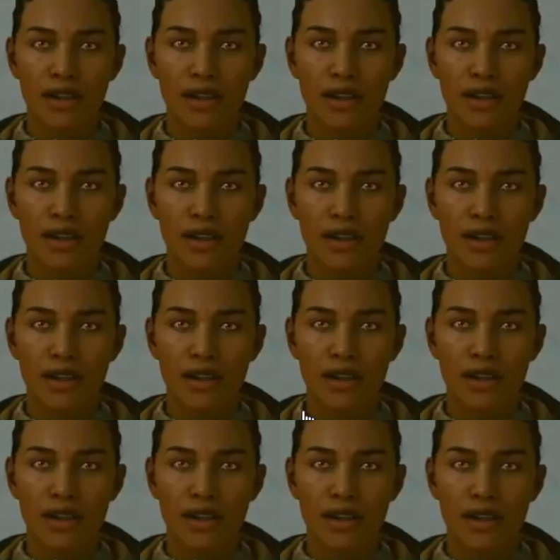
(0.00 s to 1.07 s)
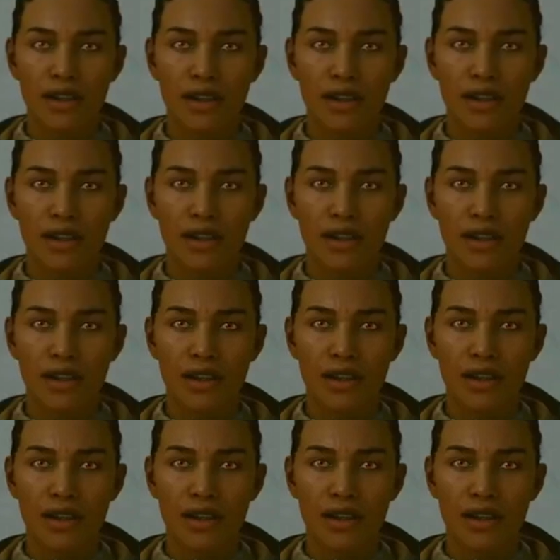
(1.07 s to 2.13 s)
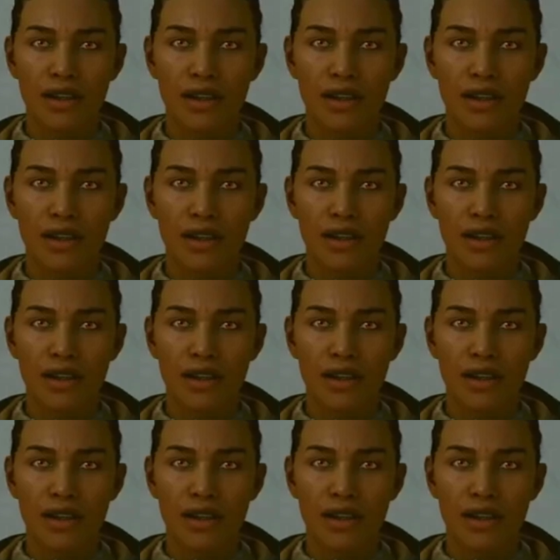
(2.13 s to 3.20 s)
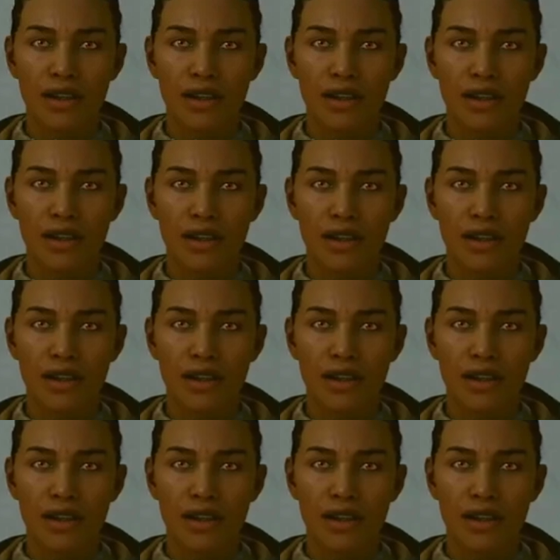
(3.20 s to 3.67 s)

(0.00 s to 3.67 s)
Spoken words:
(silent)